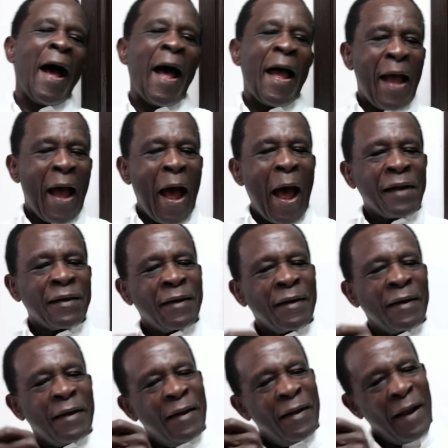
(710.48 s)
And
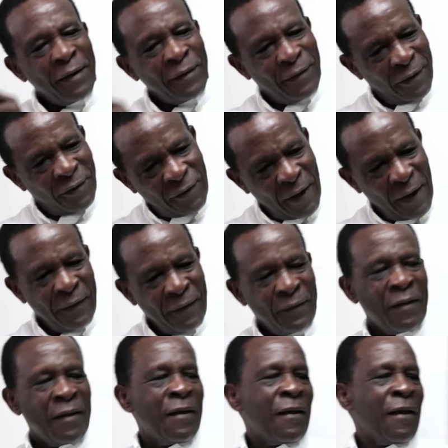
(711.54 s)
in addition,
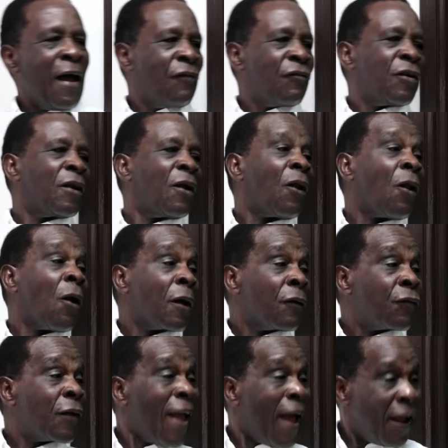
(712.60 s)
having a lot
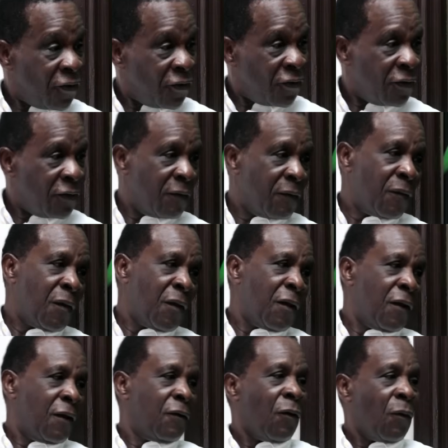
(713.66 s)
of cash.
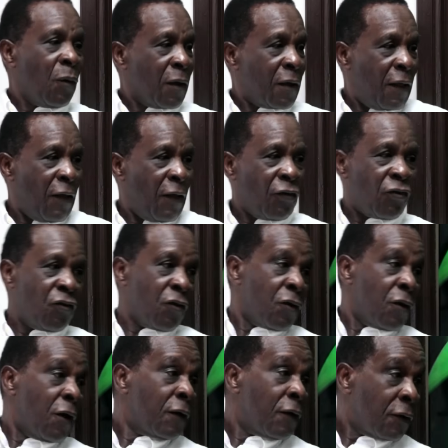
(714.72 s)
In our case, you could
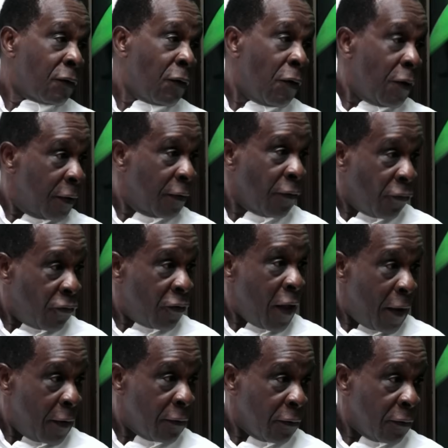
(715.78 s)

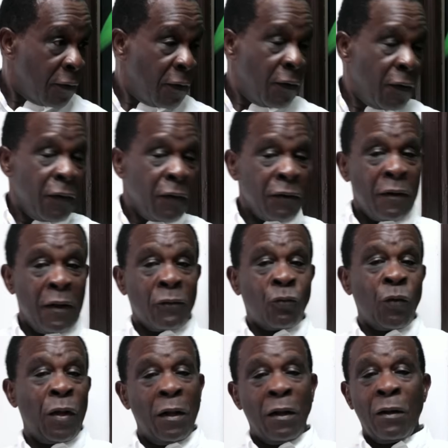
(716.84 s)
understand that
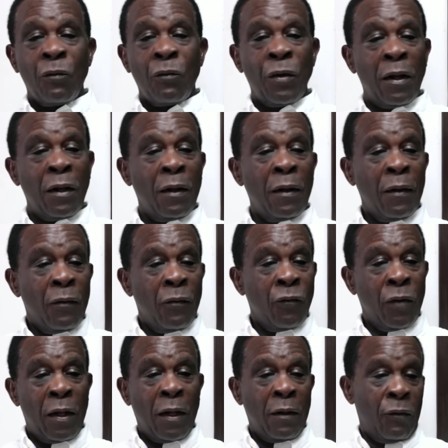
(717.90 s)
we,
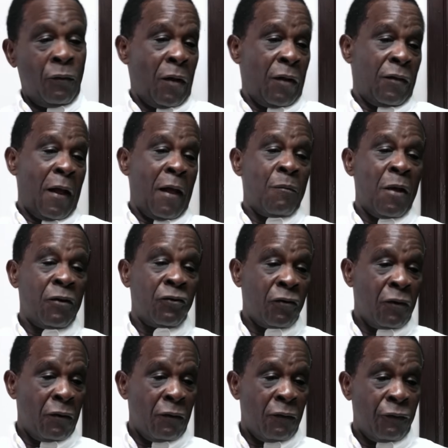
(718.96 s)
as I
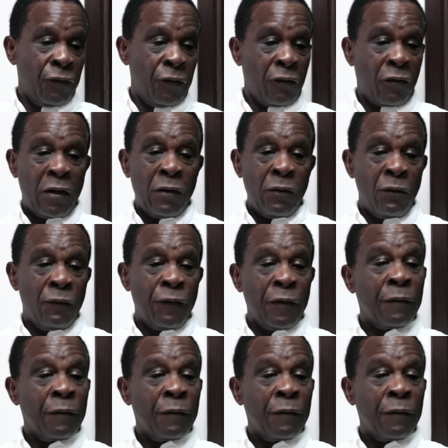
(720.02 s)
mentioned, obviously, over